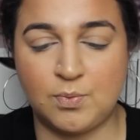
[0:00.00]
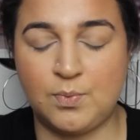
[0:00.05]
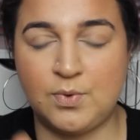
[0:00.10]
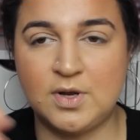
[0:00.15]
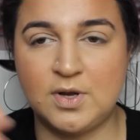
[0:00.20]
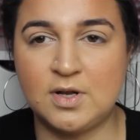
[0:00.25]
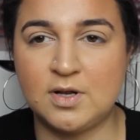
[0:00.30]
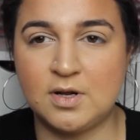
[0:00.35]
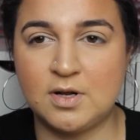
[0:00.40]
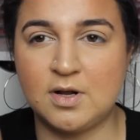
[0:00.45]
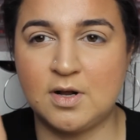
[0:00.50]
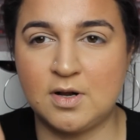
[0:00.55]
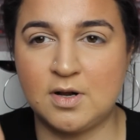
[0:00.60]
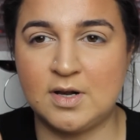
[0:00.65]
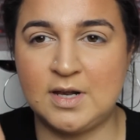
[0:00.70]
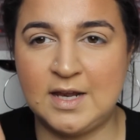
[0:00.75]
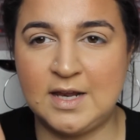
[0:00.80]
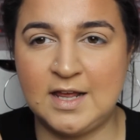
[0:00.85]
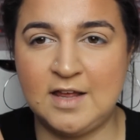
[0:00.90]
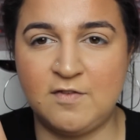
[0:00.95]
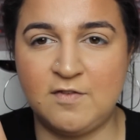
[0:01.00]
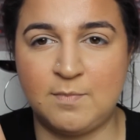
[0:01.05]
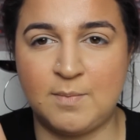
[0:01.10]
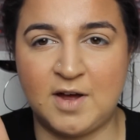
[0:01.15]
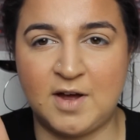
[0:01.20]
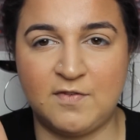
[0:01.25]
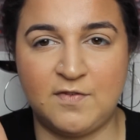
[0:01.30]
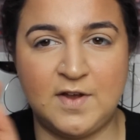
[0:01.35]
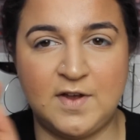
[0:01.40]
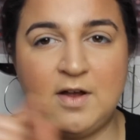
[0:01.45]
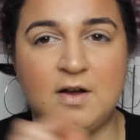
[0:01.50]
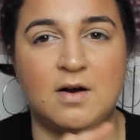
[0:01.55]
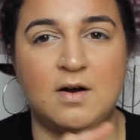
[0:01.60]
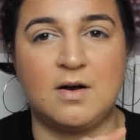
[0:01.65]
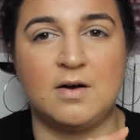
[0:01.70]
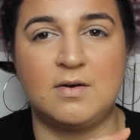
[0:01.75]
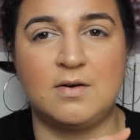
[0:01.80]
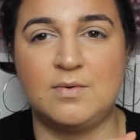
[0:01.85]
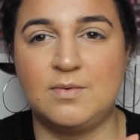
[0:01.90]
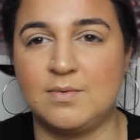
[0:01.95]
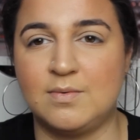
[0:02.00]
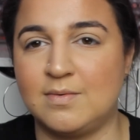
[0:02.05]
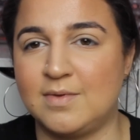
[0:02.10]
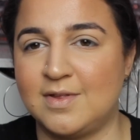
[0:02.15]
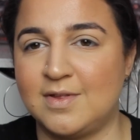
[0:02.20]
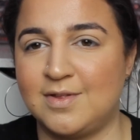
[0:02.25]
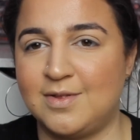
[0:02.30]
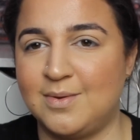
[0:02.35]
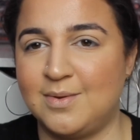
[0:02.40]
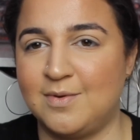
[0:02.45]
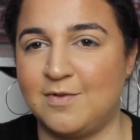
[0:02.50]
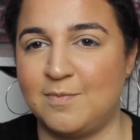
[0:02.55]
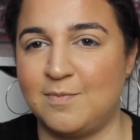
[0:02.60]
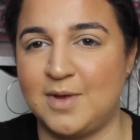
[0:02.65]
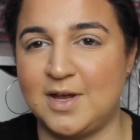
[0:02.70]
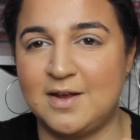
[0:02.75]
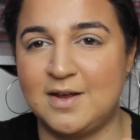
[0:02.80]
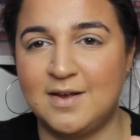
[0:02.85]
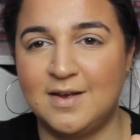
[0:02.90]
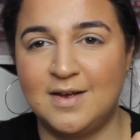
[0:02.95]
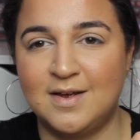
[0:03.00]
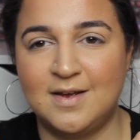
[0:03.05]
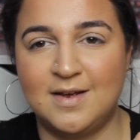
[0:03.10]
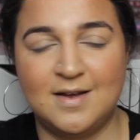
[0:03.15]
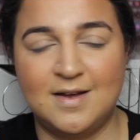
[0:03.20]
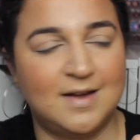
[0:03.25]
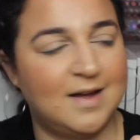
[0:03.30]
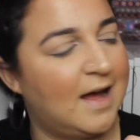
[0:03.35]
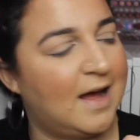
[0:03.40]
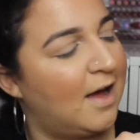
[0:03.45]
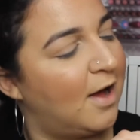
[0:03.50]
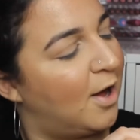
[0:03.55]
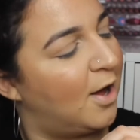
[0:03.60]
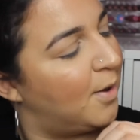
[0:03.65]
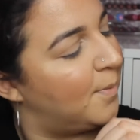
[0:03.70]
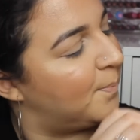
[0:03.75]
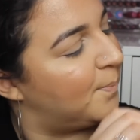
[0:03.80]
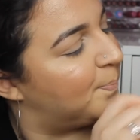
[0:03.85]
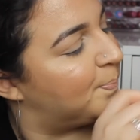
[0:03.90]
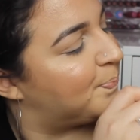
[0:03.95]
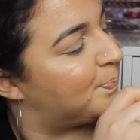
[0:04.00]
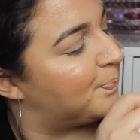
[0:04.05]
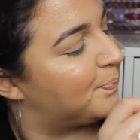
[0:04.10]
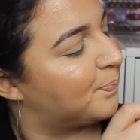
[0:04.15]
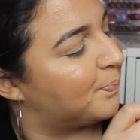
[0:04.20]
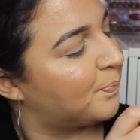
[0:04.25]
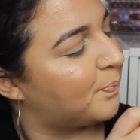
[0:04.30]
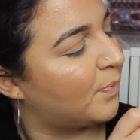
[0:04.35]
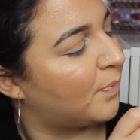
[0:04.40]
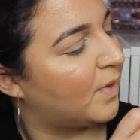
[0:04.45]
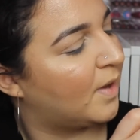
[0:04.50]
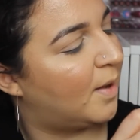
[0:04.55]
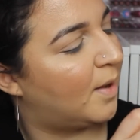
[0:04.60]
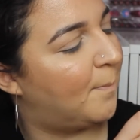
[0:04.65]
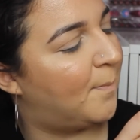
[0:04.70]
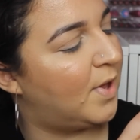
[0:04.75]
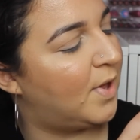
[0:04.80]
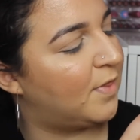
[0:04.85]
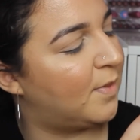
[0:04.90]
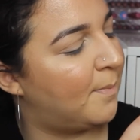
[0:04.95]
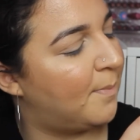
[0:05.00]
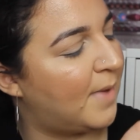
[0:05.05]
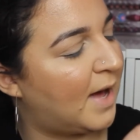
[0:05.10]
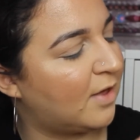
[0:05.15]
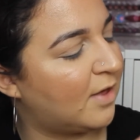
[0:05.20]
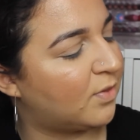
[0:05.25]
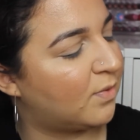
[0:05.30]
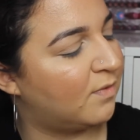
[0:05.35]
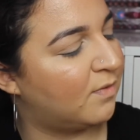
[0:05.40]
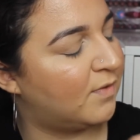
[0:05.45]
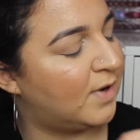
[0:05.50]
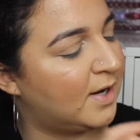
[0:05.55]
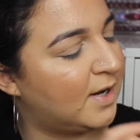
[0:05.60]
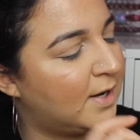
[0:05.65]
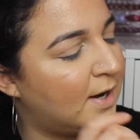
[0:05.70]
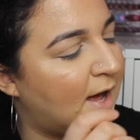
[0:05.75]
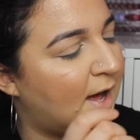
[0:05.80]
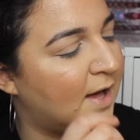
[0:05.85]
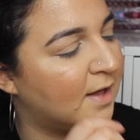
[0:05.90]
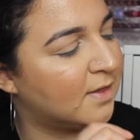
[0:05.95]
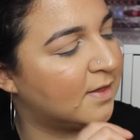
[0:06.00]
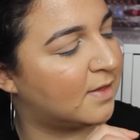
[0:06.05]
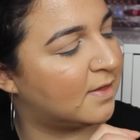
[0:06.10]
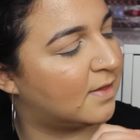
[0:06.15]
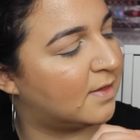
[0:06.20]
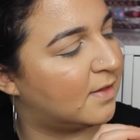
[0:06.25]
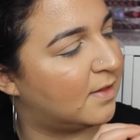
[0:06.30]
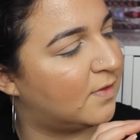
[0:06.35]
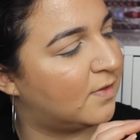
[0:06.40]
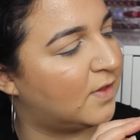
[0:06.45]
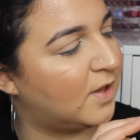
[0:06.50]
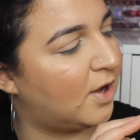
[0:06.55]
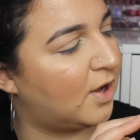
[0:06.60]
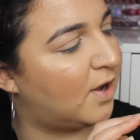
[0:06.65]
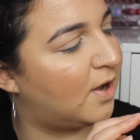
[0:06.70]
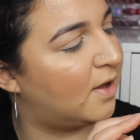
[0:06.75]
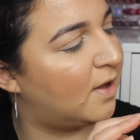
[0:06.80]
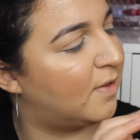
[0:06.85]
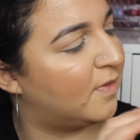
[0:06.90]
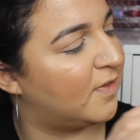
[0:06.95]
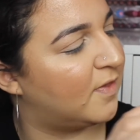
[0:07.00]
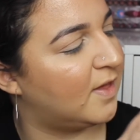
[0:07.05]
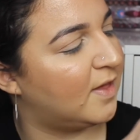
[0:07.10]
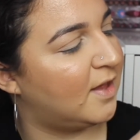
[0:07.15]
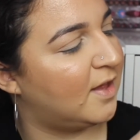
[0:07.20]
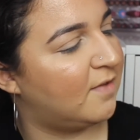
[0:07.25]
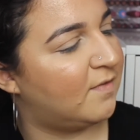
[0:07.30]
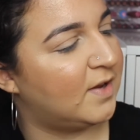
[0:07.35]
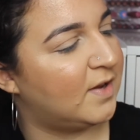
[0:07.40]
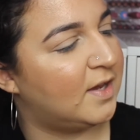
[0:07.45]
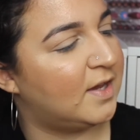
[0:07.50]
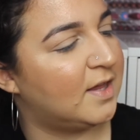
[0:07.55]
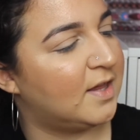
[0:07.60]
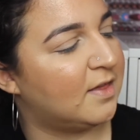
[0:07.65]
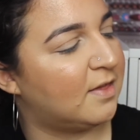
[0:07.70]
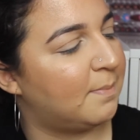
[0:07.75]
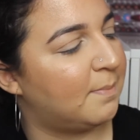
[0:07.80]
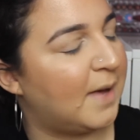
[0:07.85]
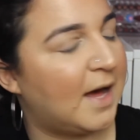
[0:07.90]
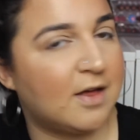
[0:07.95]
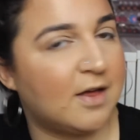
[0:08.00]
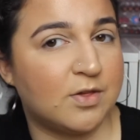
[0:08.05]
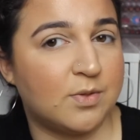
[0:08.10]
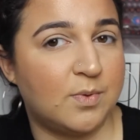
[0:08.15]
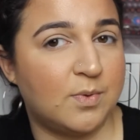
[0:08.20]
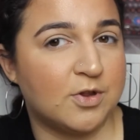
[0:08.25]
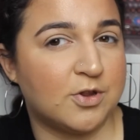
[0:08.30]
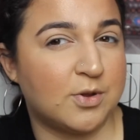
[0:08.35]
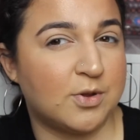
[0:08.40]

wouldn't leave my finger. Oh, there's two of me. But the mattes were really nice. Even this matte swatched